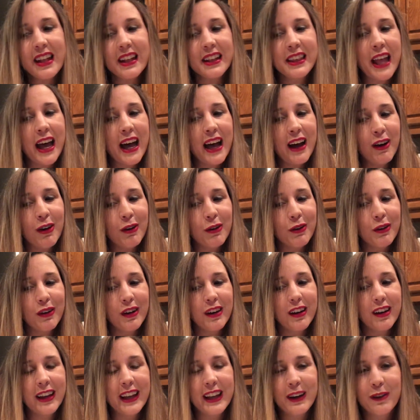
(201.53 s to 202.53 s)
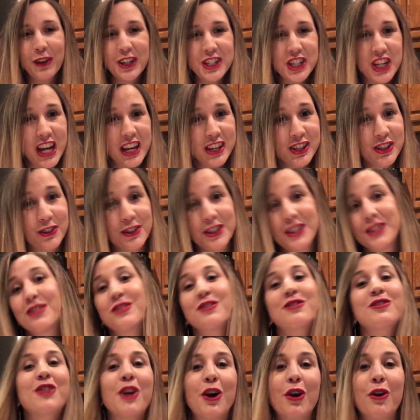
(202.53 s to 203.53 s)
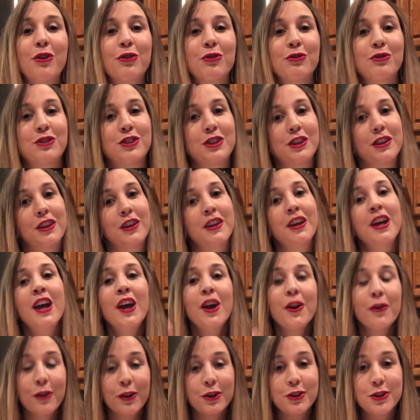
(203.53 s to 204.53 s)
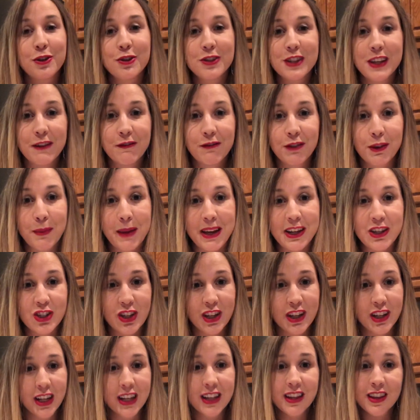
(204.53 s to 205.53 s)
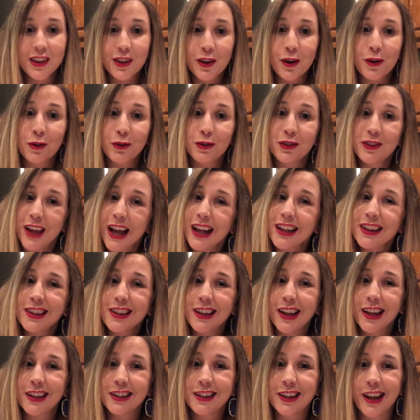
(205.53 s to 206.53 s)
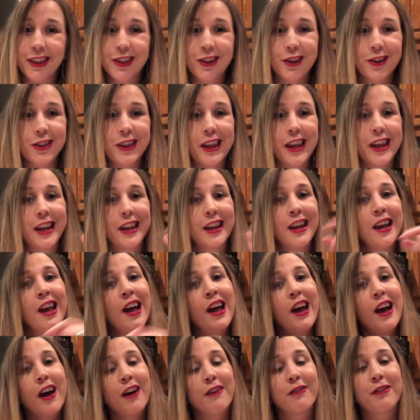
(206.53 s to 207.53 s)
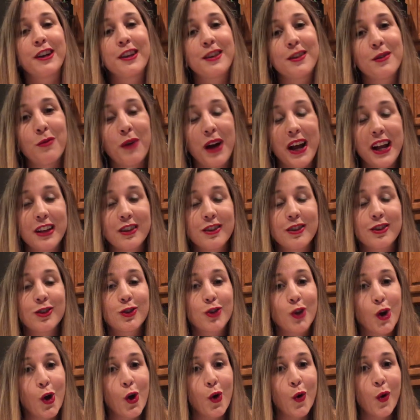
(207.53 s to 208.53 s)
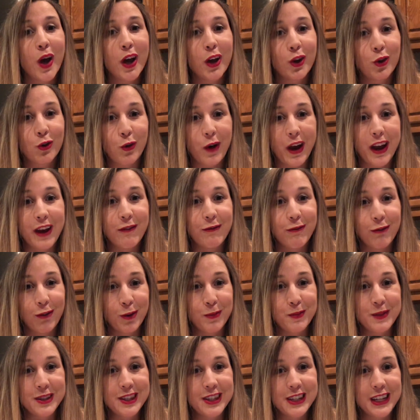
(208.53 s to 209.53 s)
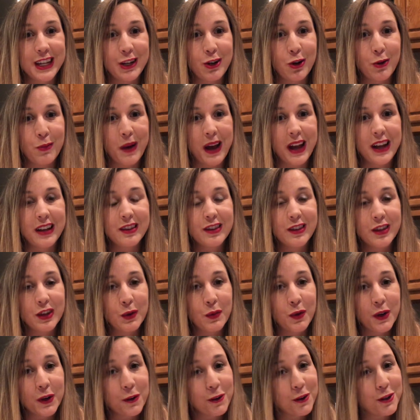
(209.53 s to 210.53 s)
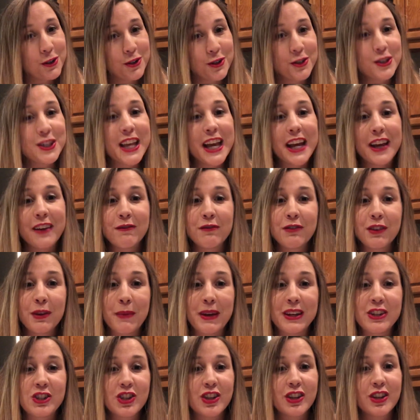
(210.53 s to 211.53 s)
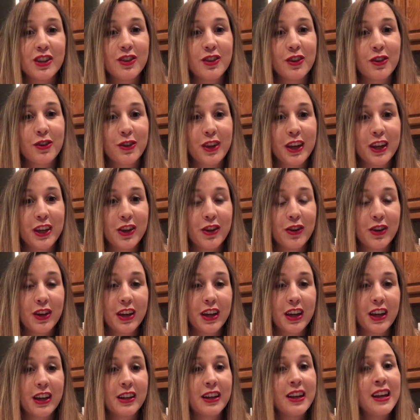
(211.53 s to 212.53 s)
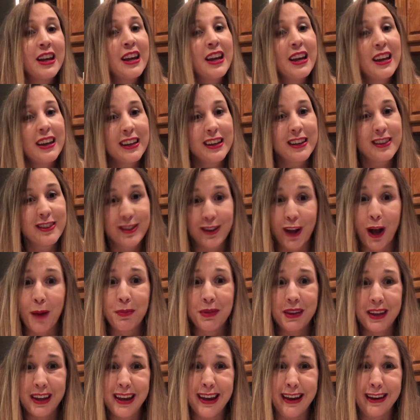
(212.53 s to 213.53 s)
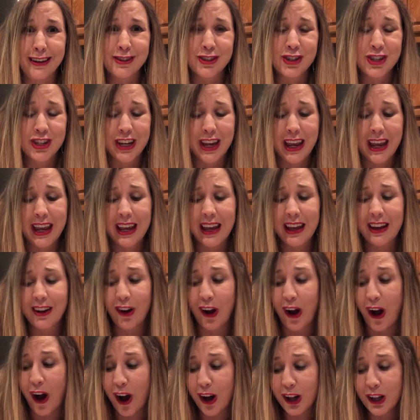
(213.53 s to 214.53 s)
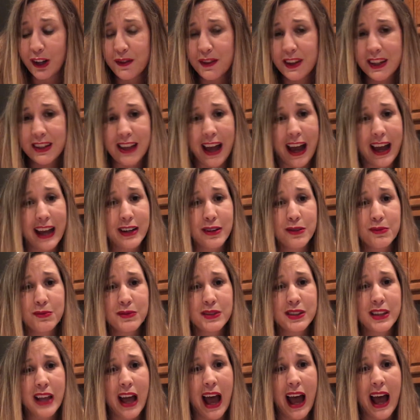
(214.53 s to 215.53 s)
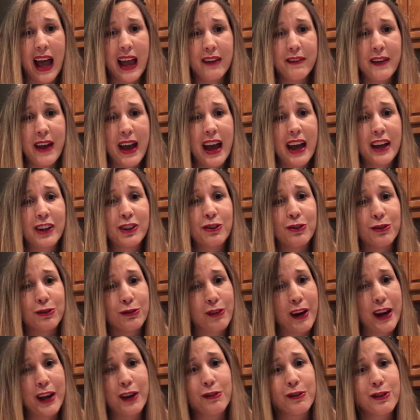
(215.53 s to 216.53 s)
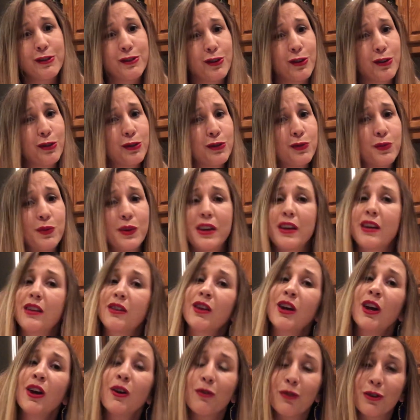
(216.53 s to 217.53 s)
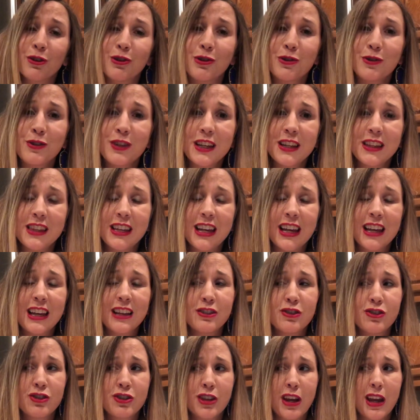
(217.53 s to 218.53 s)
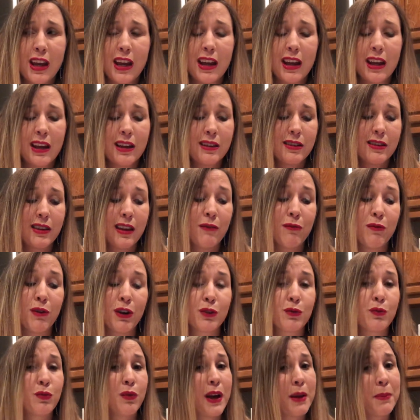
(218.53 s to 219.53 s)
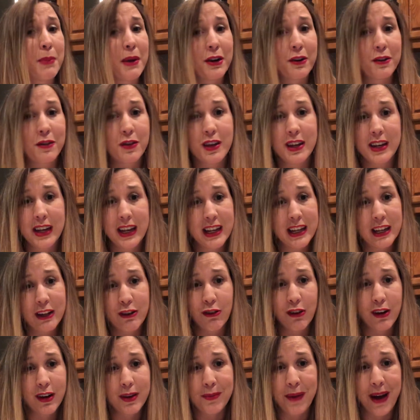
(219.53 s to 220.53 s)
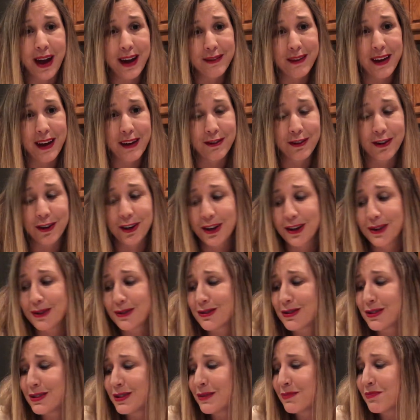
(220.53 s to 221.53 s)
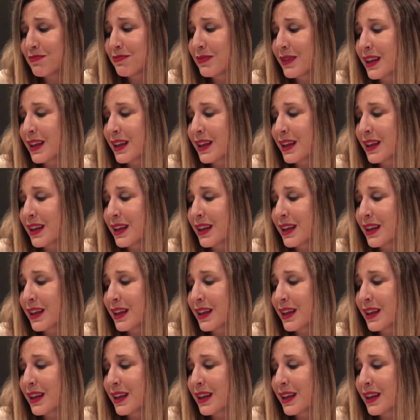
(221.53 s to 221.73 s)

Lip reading: Now, witch hazel is known to reduce inflammation, and so that's another reason why it's so great for mosquito bites. You want to reduce that inflammation so that you can stop the itch. And all of these items, I've had great results with reducing the itch, and they've worked way better than any cream I've ever used.